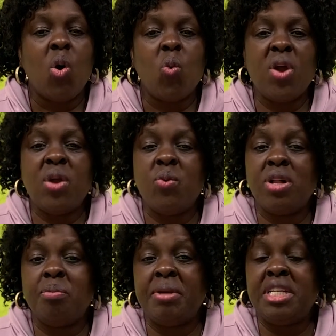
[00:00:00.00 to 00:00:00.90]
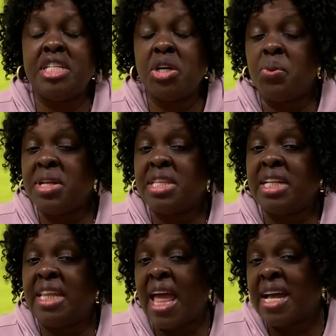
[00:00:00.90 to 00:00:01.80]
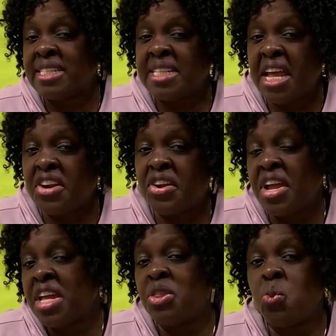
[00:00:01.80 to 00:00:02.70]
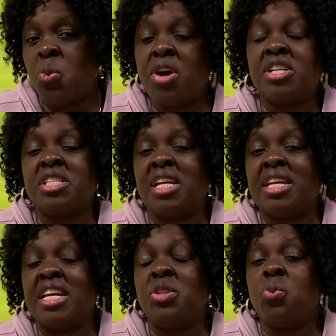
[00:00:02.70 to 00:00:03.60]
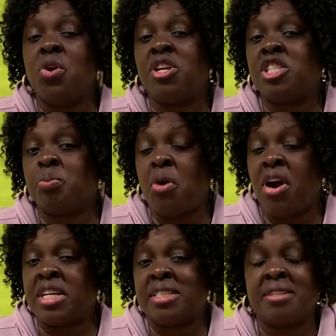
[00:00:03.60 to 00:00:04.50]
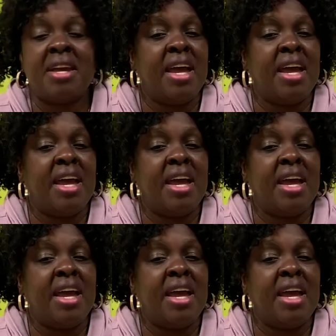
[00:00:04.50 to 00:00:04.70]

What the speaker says: We will be doing the last letter in the word sparks.